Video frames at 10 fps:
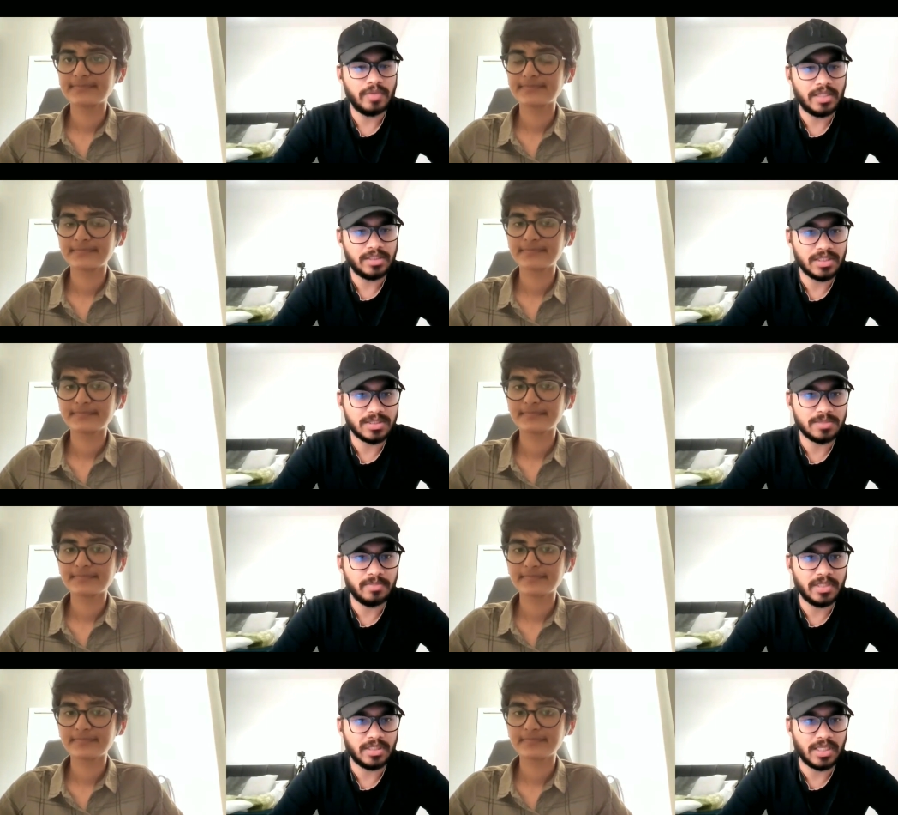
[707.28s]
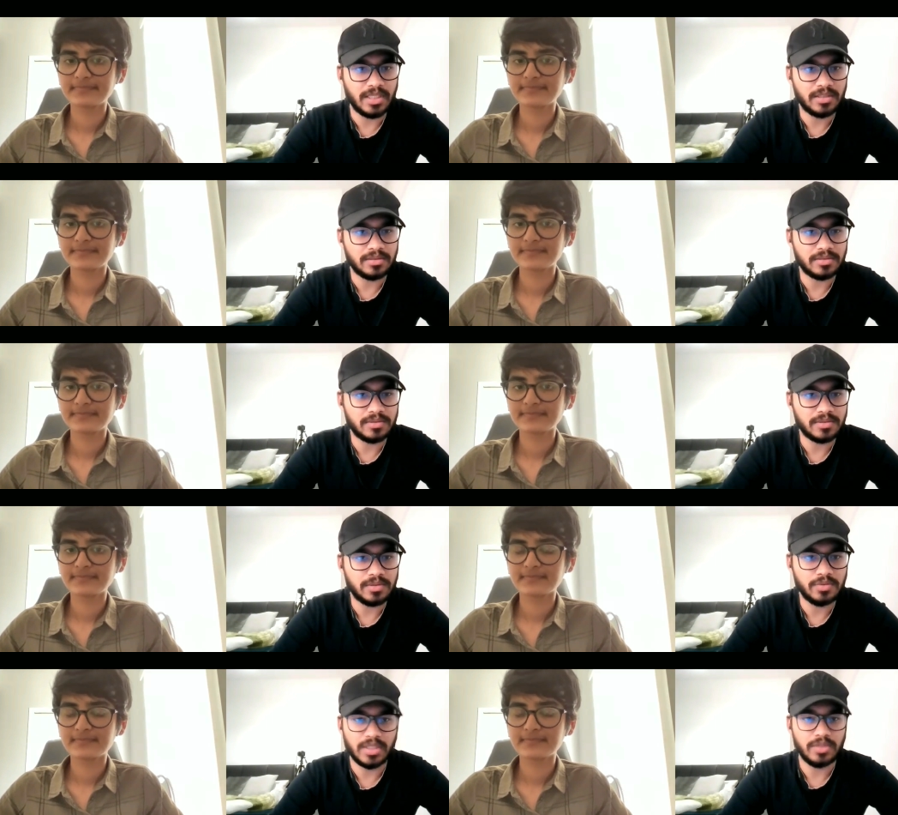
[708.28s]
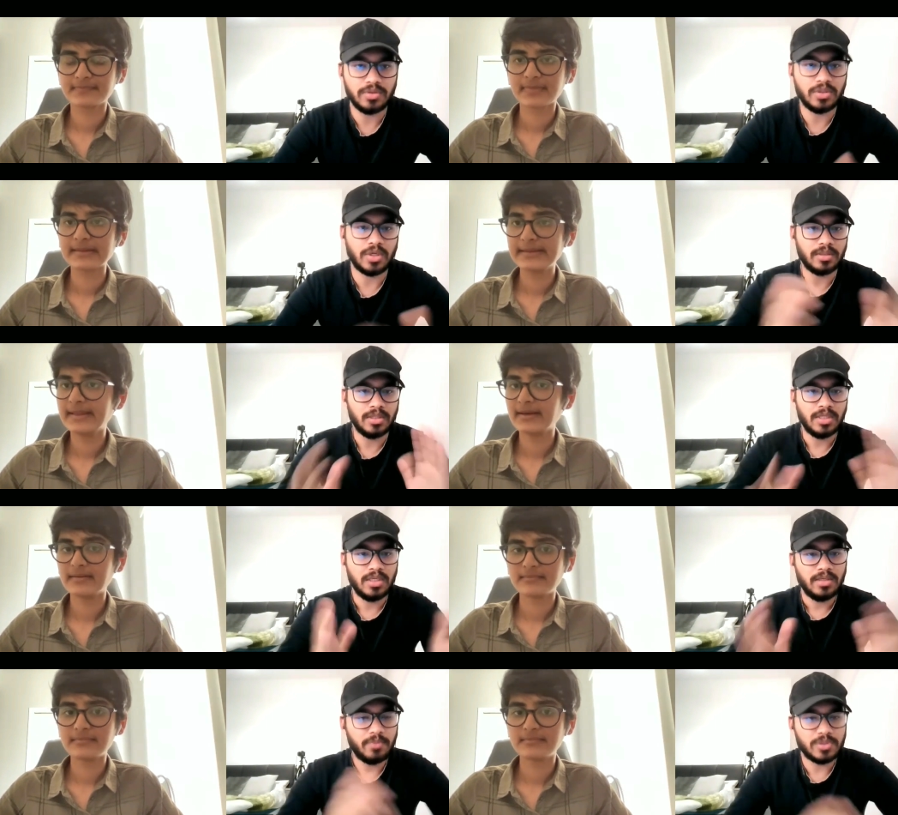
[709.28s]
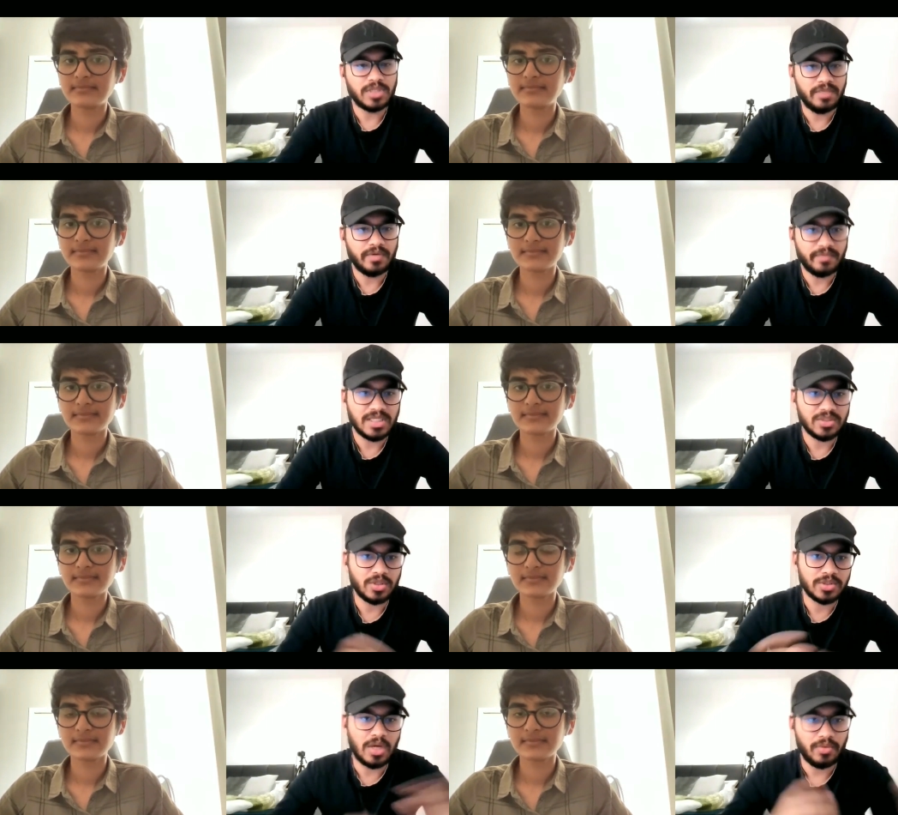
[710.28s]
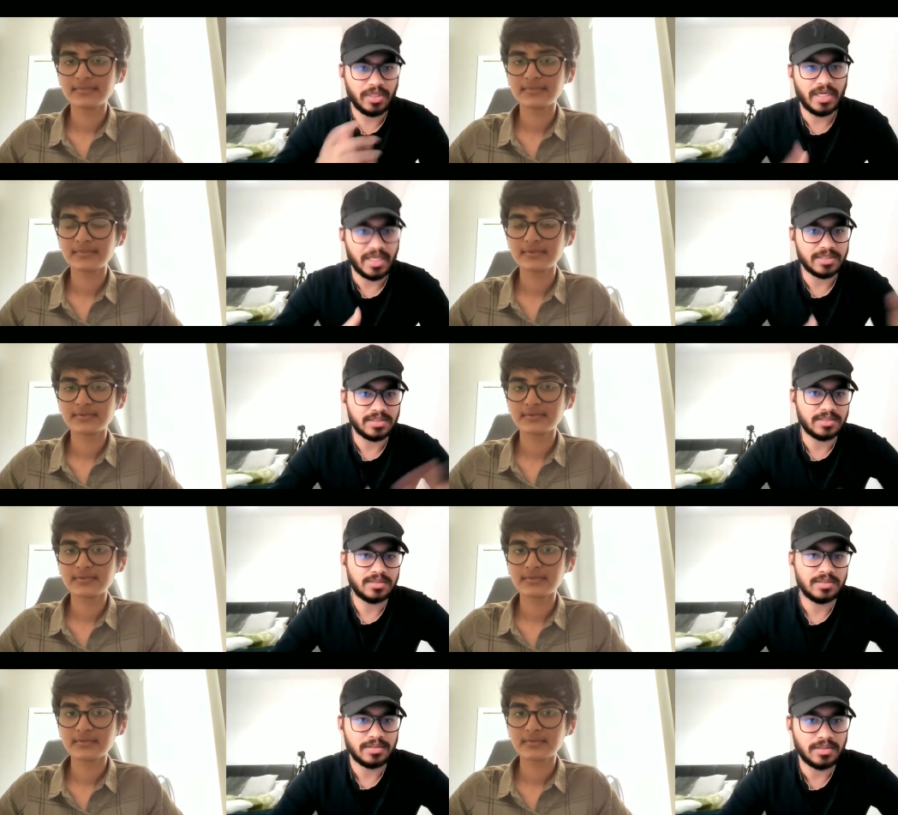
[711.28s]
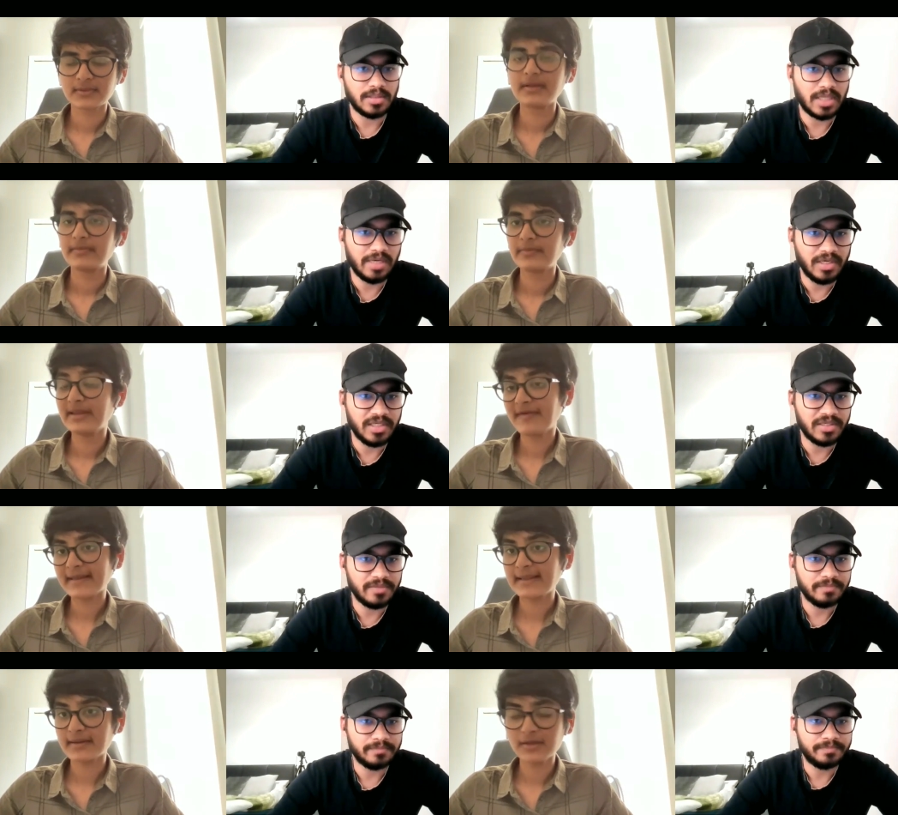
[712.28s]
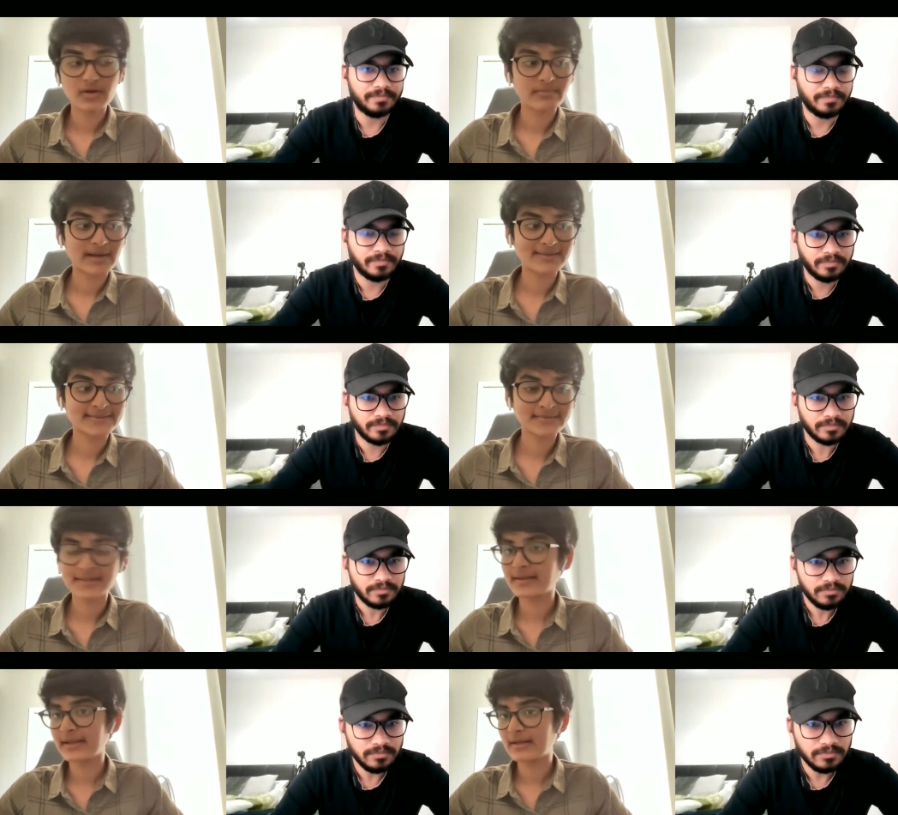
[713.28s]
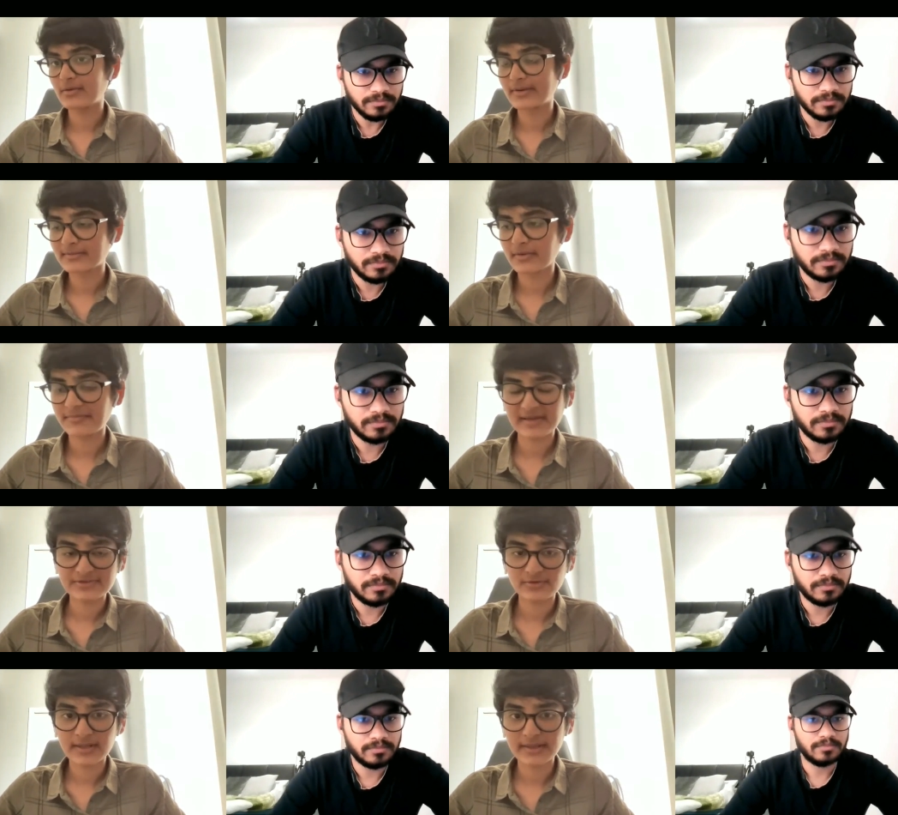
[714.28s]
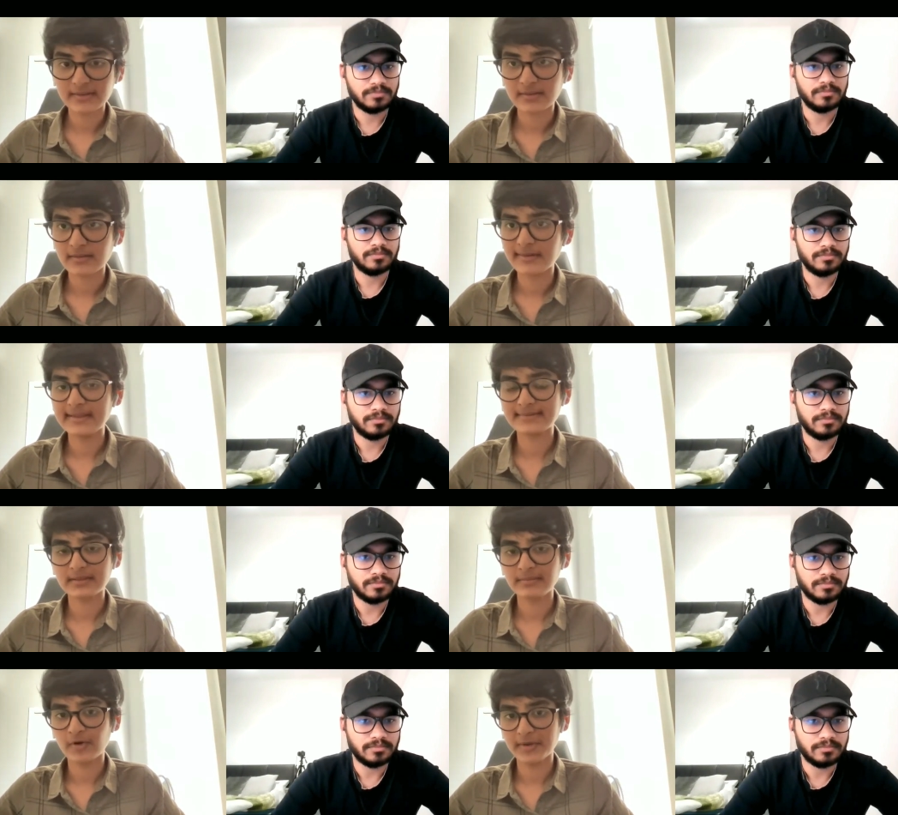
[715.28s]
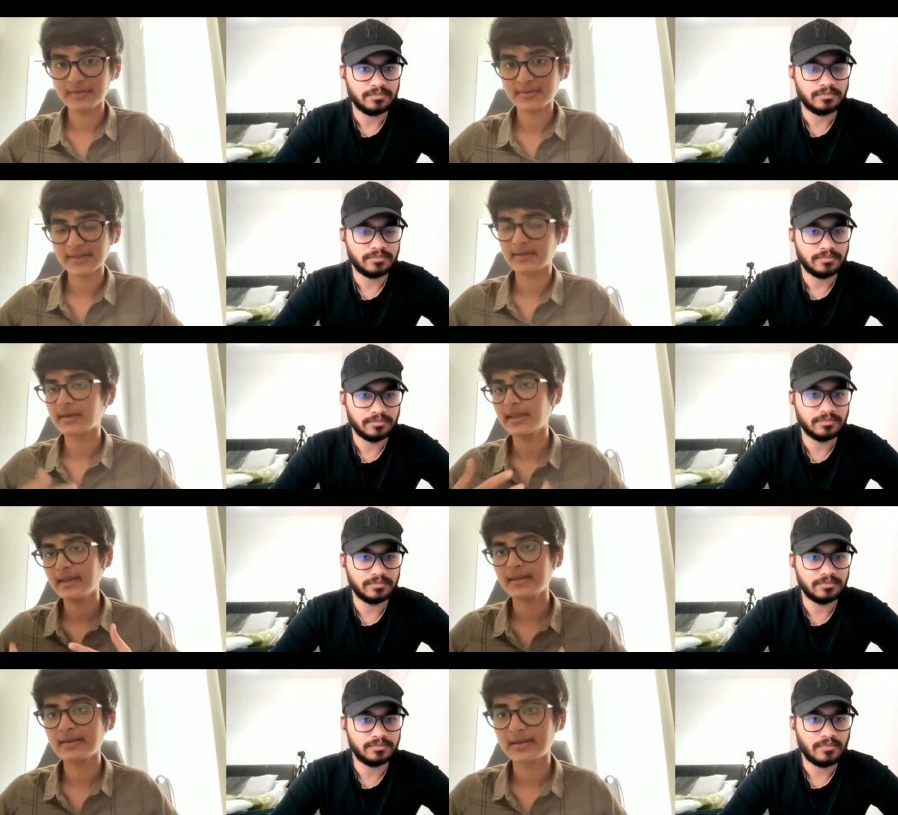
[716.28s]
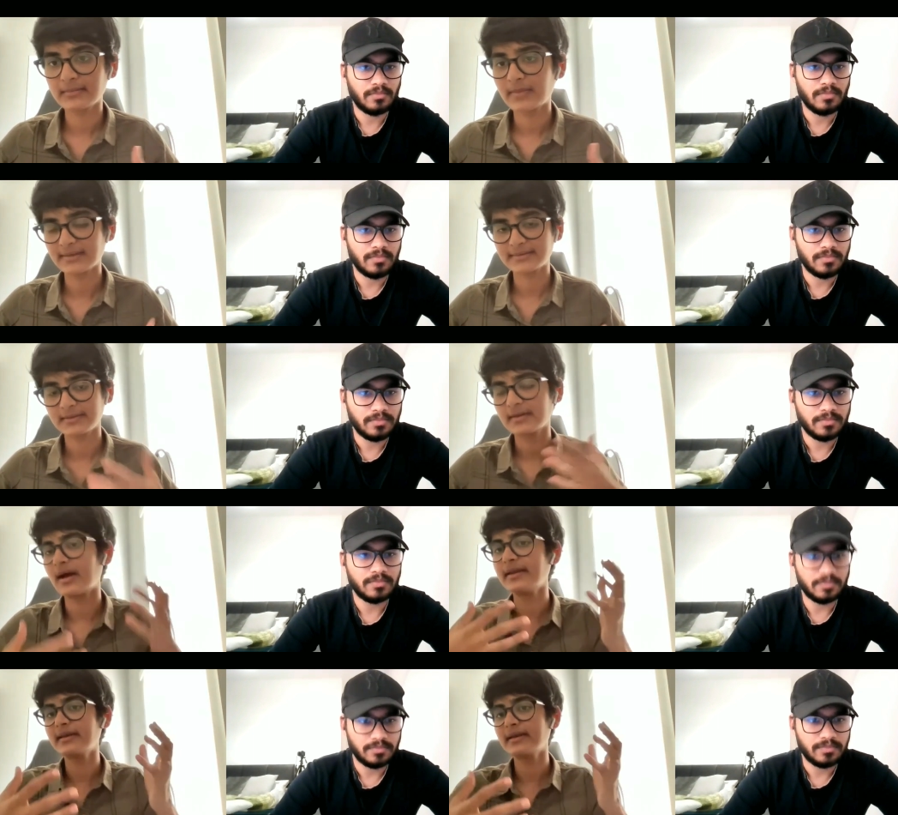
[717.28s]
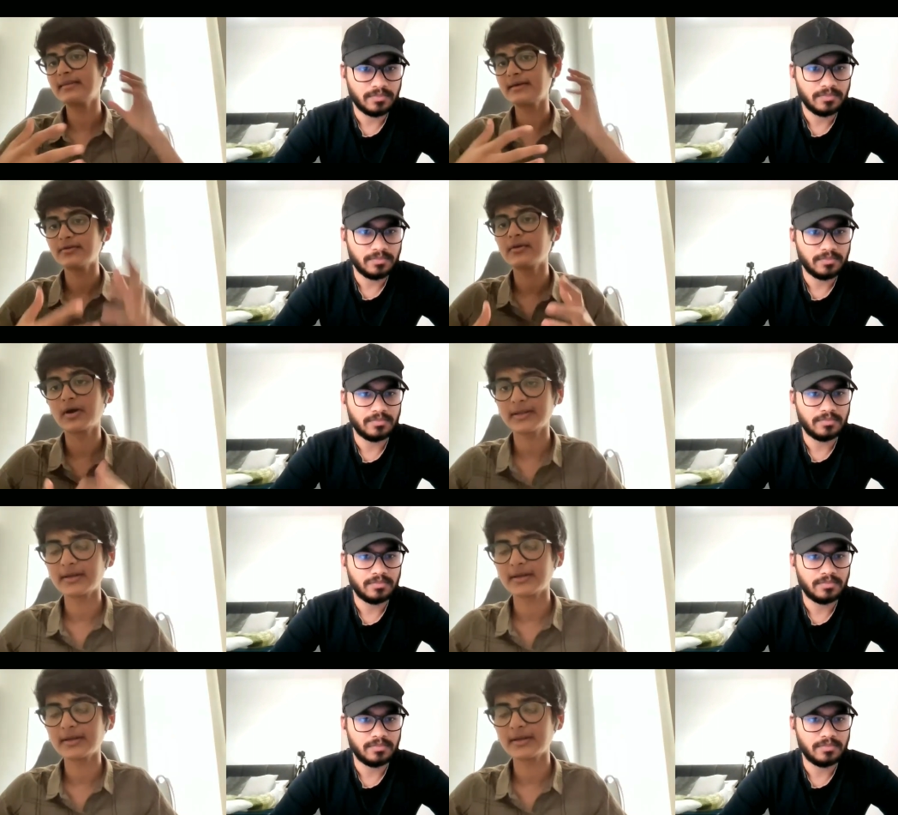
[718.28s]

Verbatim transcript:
Speaker 1: you i think it's better like uh, you can your, your yeah. post study work visa is also counted as relevant in year. fact
Speaker 2: like your master's degree alone is going to fetch you like uh, decent points like mm-hmm. canadian master uh, a degree that you got